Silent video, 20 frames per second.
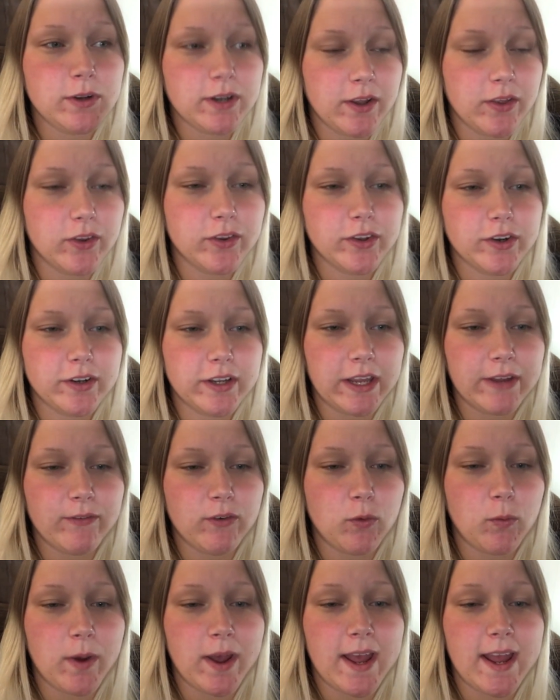another little
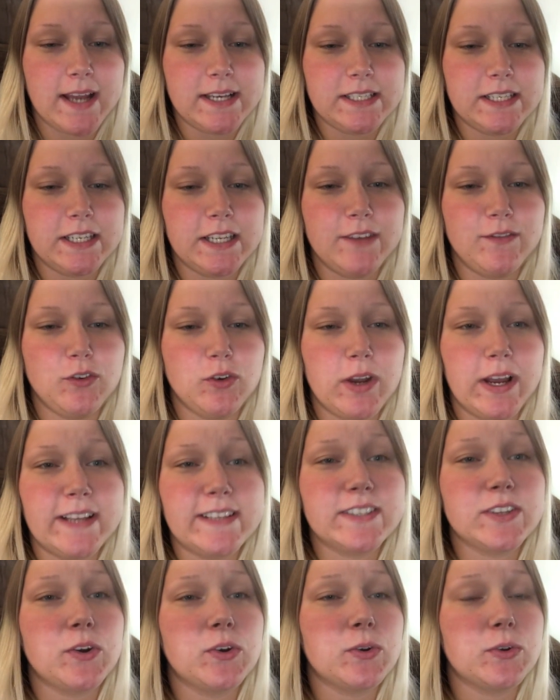giveaway to give you
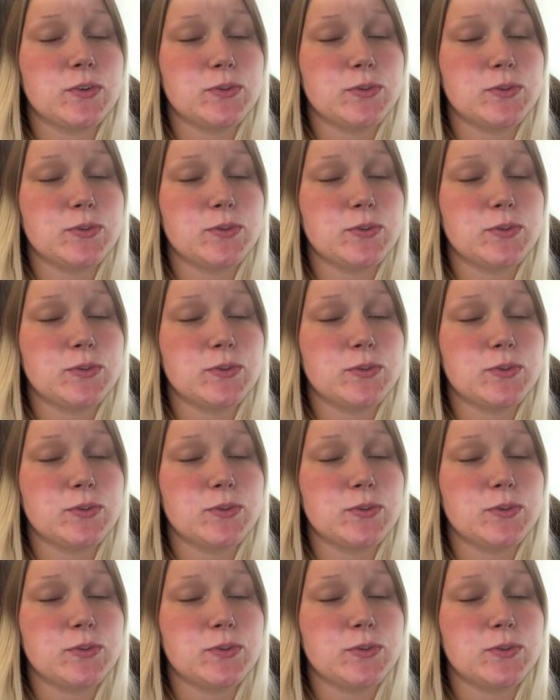guys